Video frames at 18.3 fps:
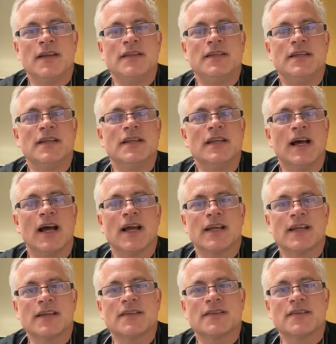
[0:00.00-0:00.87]
did
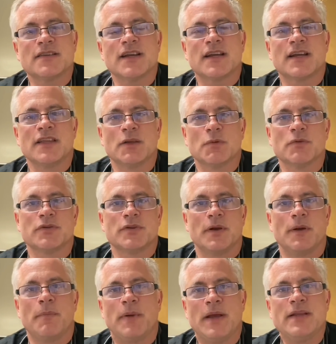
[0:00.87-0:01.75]
not get sick, and there was
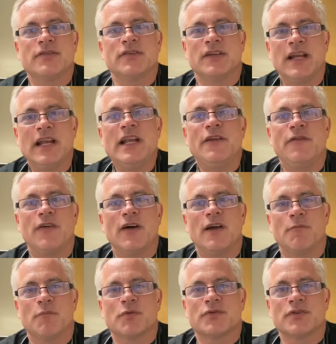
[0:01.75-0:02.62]
basically an
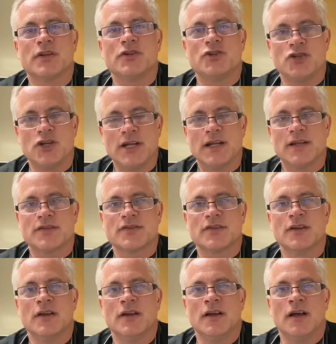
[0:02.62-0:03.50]
85% chance